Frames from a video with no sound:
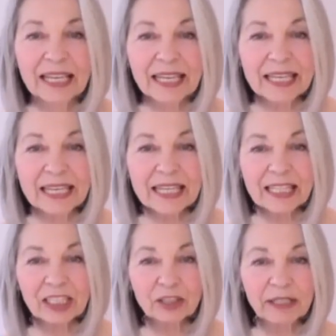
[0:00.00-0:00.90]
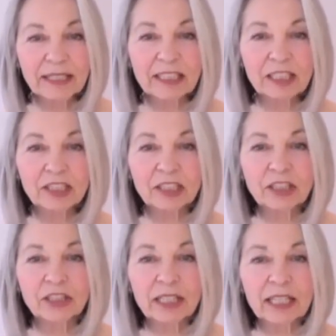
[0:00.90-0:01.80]
Easy transition
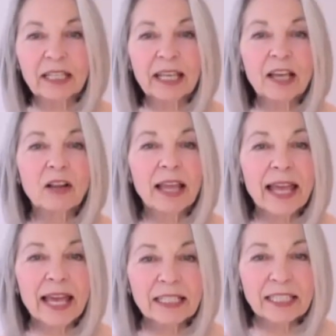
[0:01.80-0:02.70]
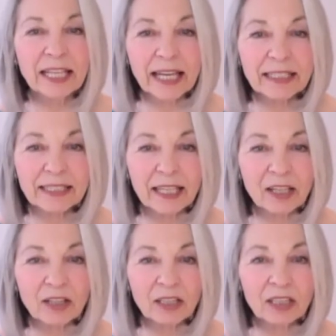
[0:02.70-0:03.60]
to inhale and to exhale.